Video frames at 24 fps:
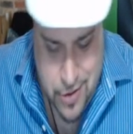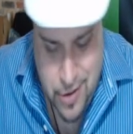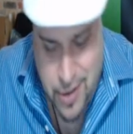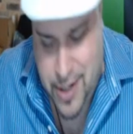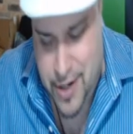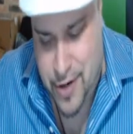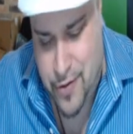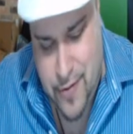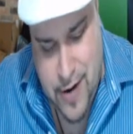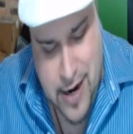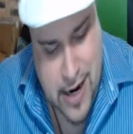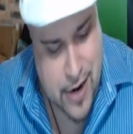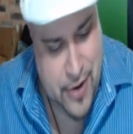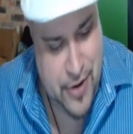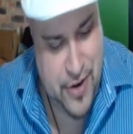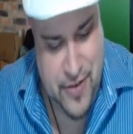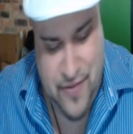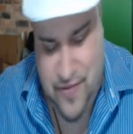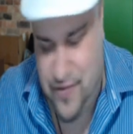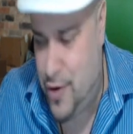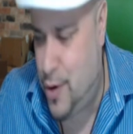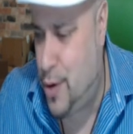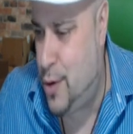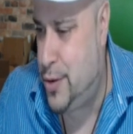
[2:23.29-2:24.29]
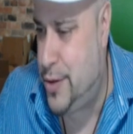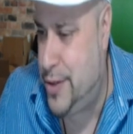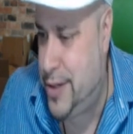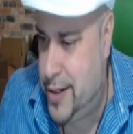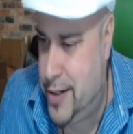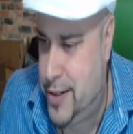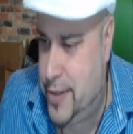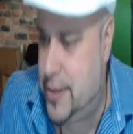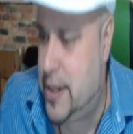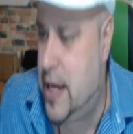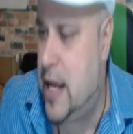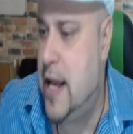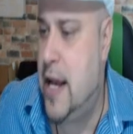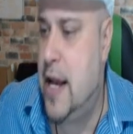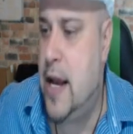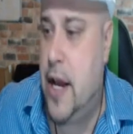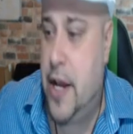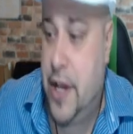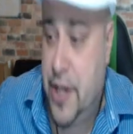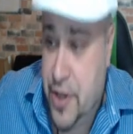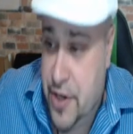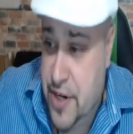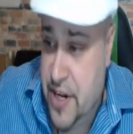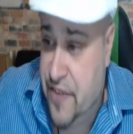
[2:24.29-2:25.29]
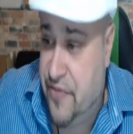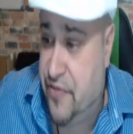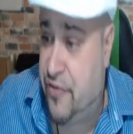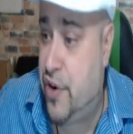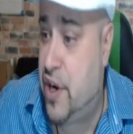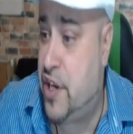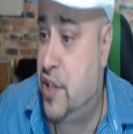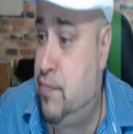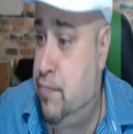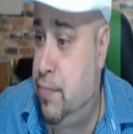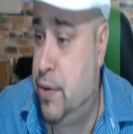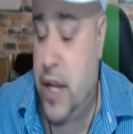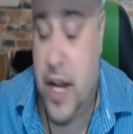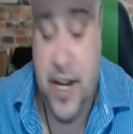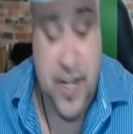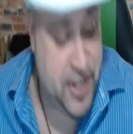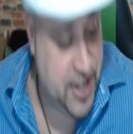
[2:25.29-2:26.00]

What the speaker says: looking around and folding, and you need fresh blood.